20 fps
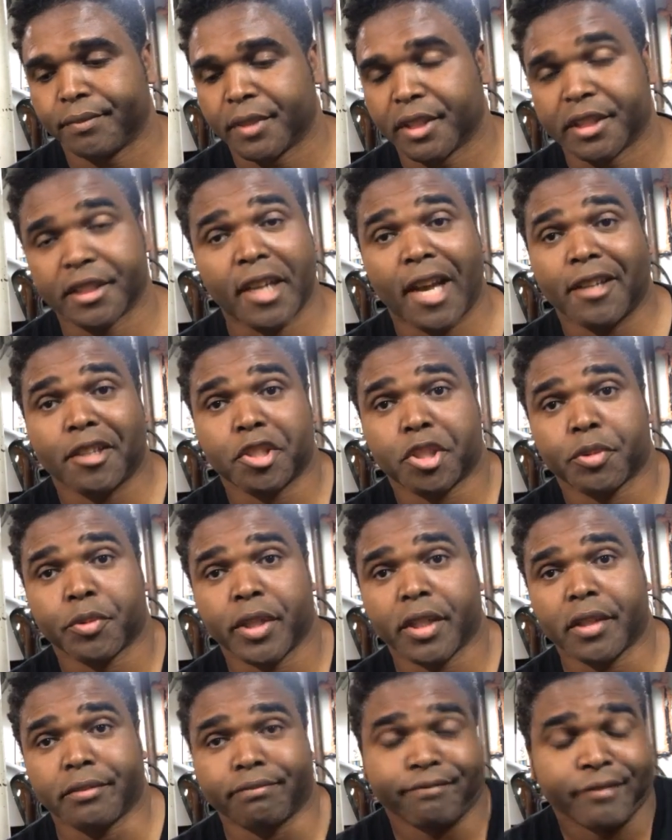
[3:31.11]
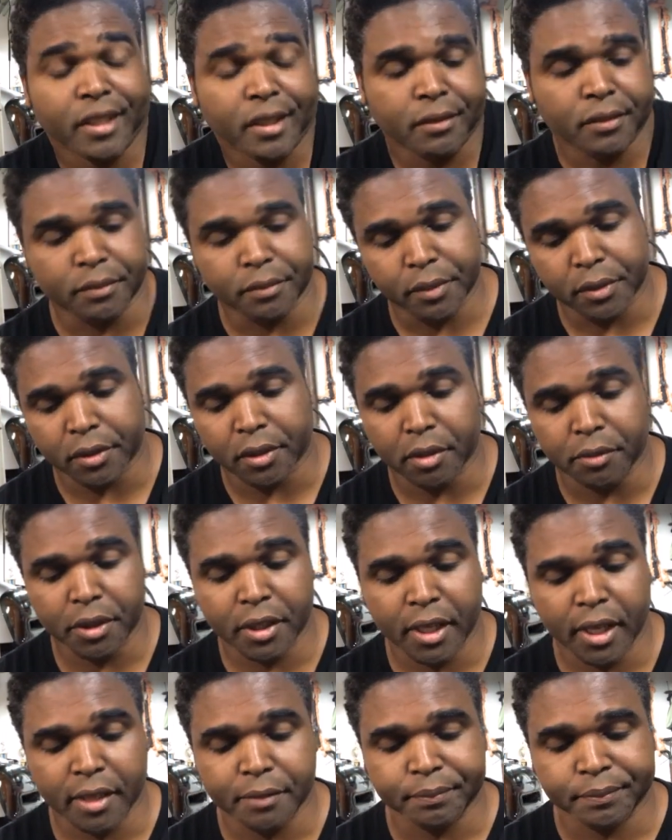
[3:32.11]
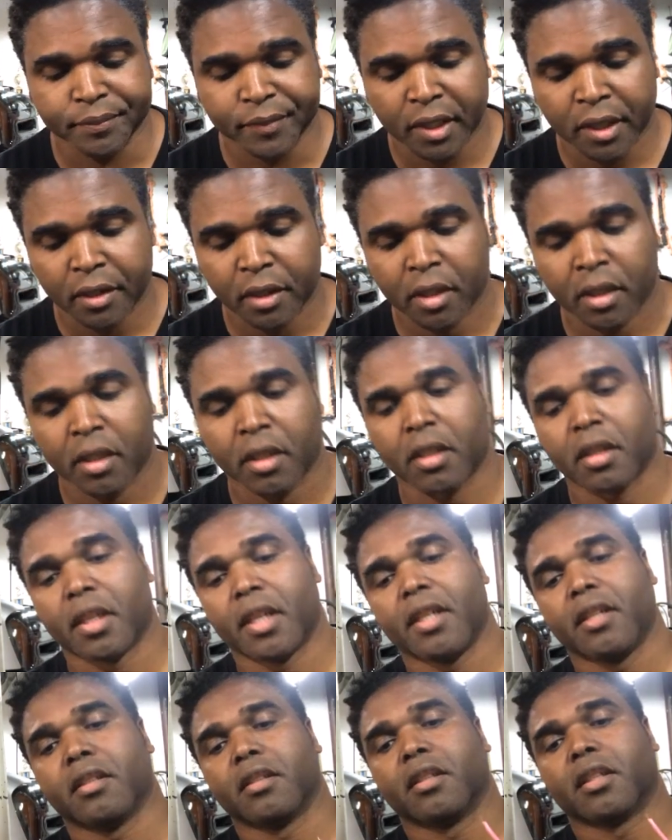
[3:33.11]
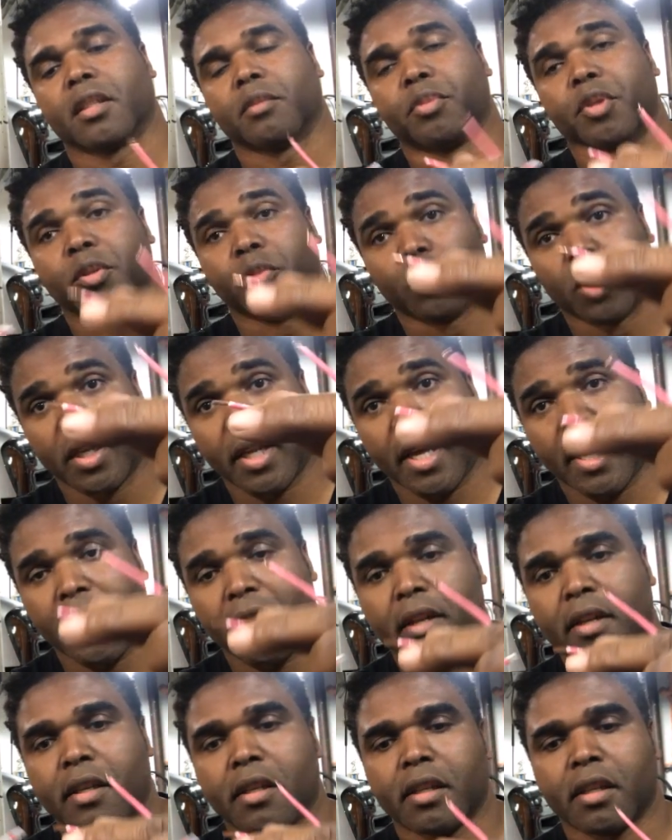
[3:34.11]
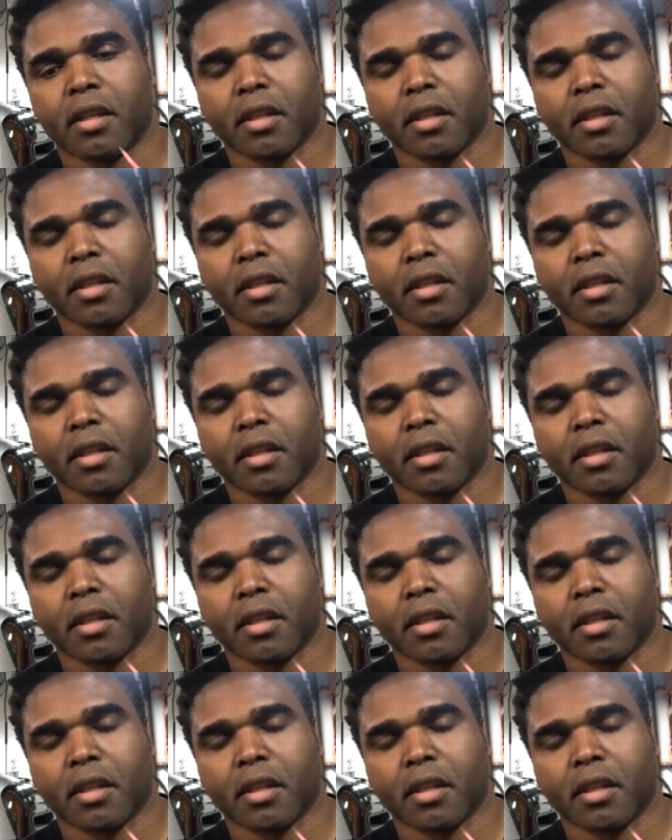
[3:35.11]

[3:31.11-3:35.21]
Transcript: solder shrink. Yeah, we'll go with that. All right, and I'm gonna put one end